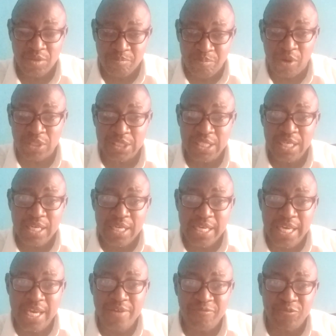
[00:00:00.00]
but
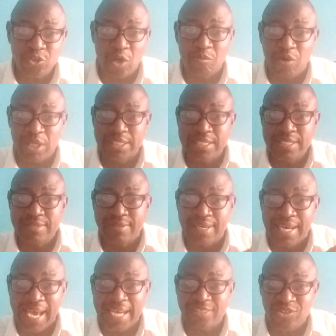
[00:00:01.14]
if somebody
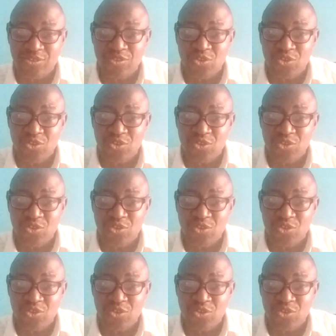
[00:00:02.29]
relies